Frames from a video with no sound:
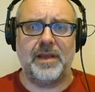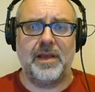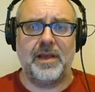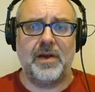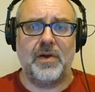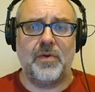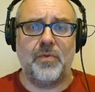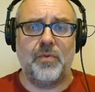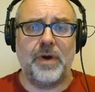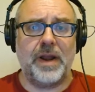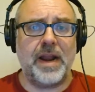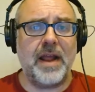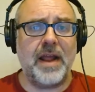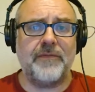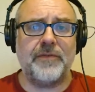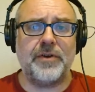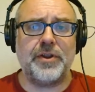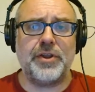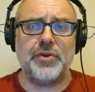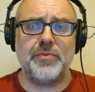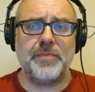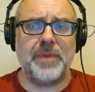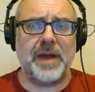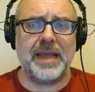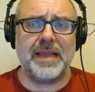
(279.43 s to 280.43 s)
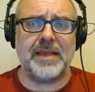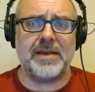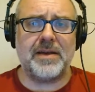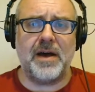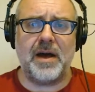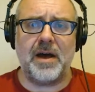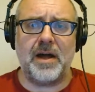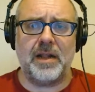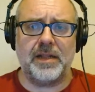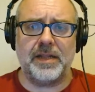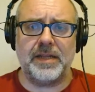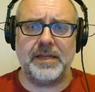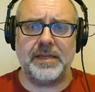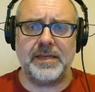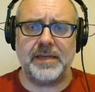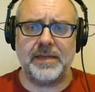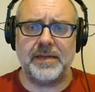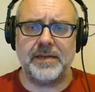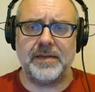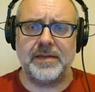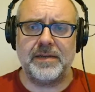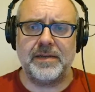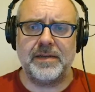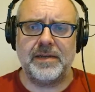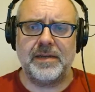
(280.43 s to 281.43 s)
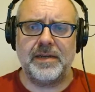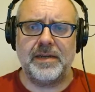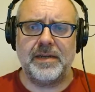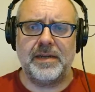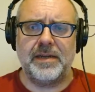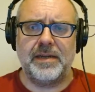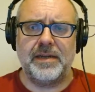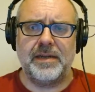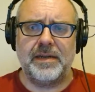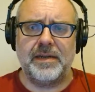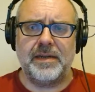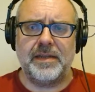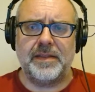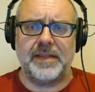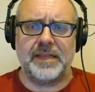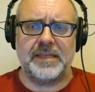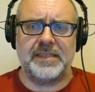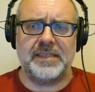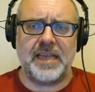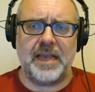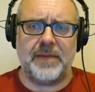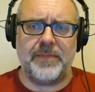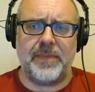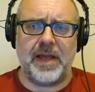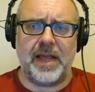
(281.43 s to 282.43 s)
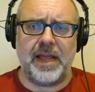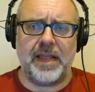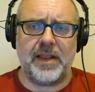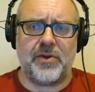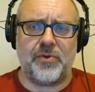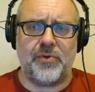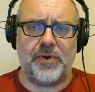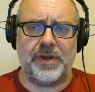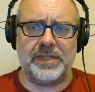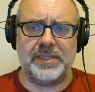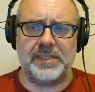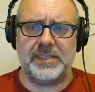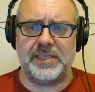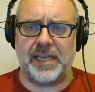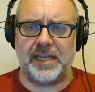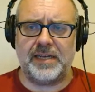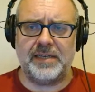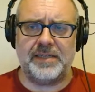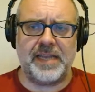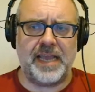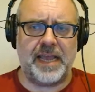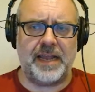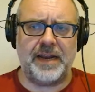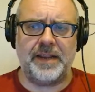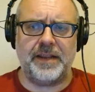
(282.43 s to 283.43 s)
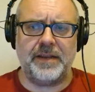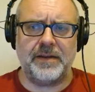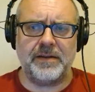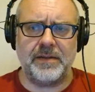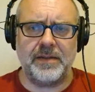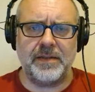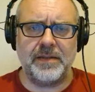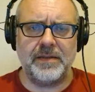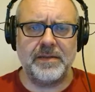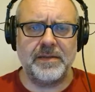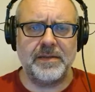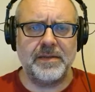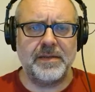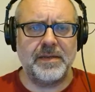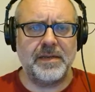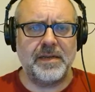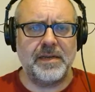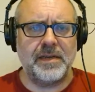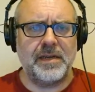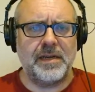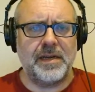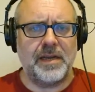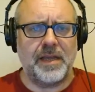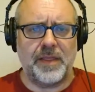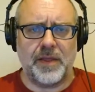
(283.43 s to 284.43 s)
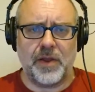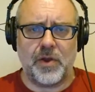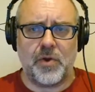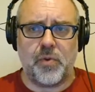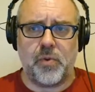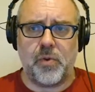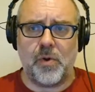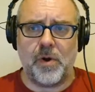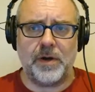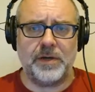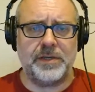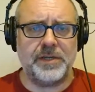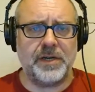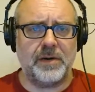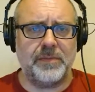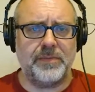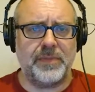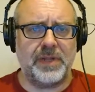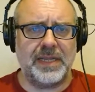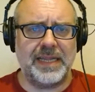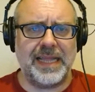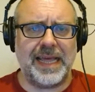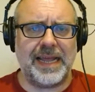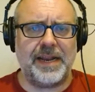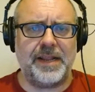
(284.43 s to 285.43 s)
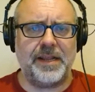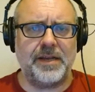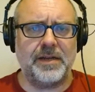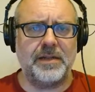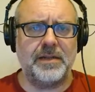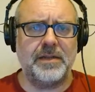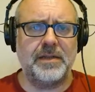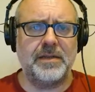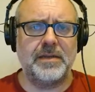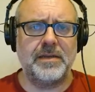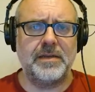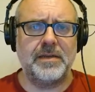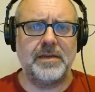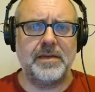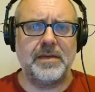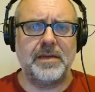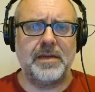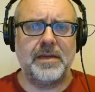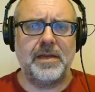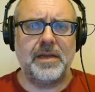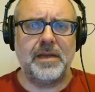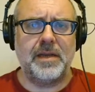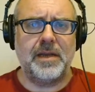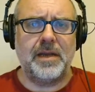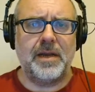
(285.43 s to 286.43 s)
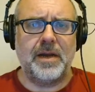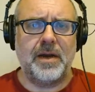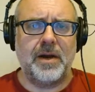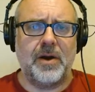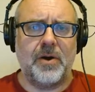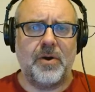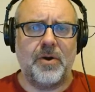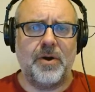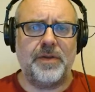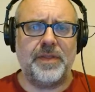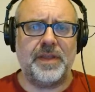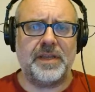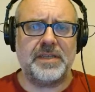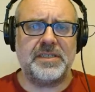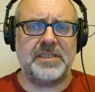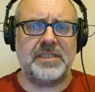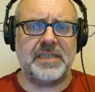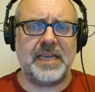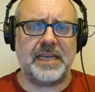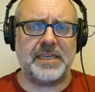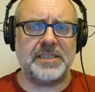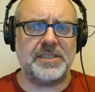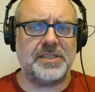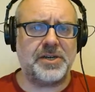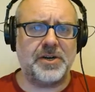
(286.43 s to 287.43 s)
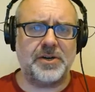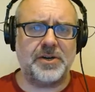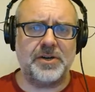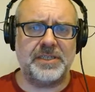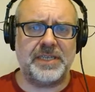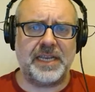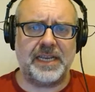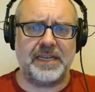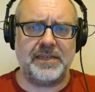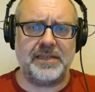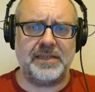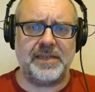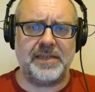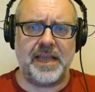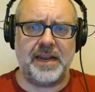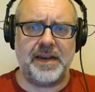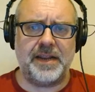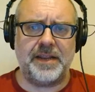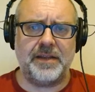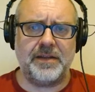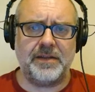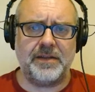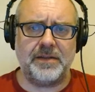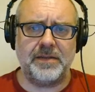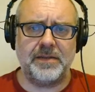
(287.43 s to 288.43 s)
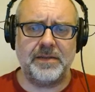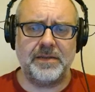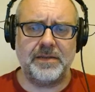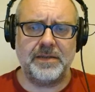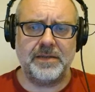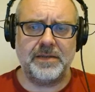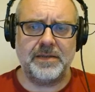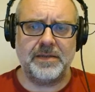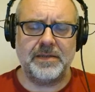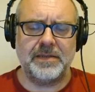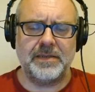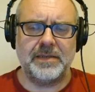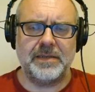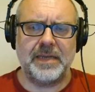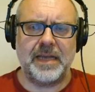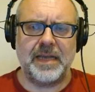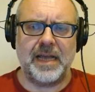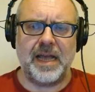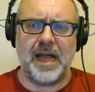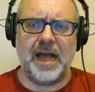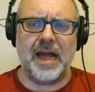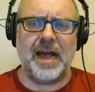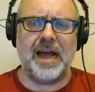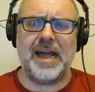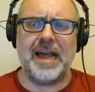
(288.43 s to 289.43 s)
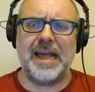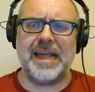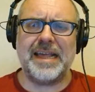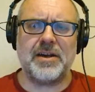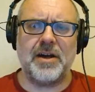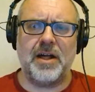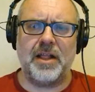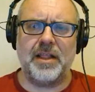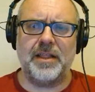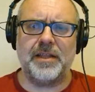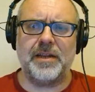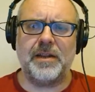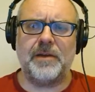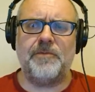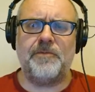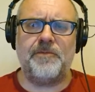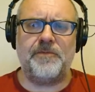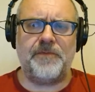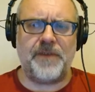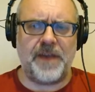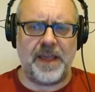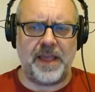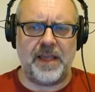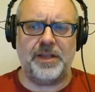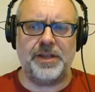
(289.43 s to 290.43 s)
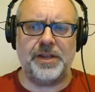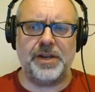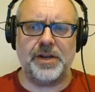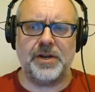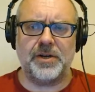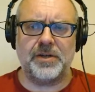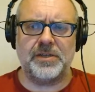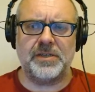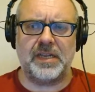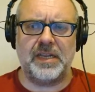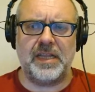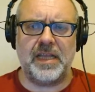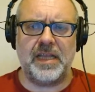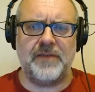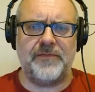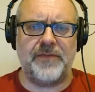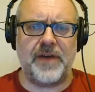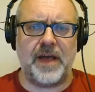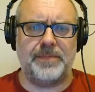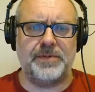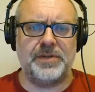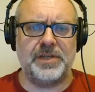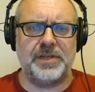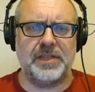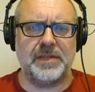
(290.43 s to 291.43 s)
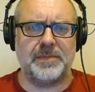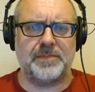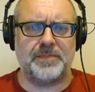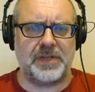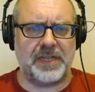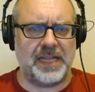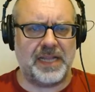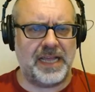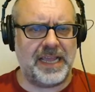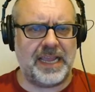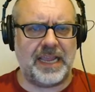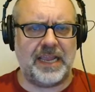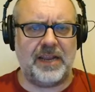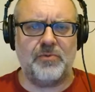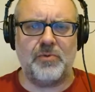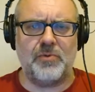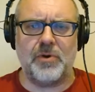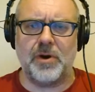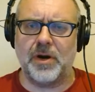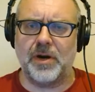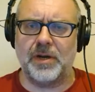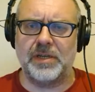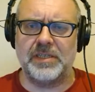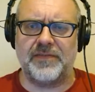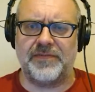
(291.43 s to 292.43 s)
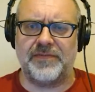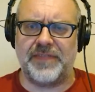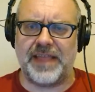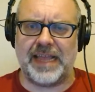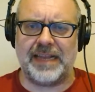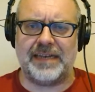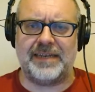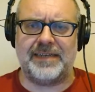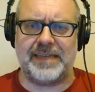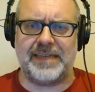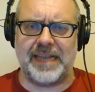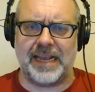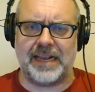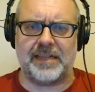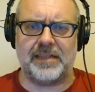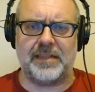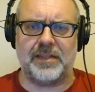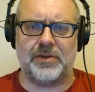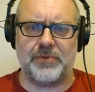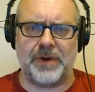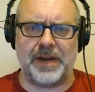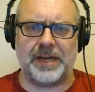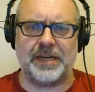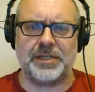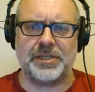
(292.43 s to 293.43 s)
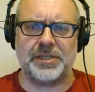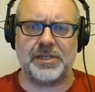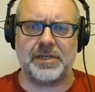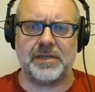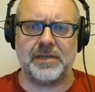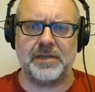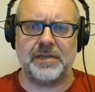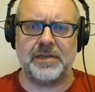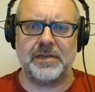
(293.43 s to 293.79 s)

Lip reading: Whatever you might call it, the semi-quincentennial, the quarter millennial, or the sesquicentennial, I call it a failure to live up to the plain words of that declaration.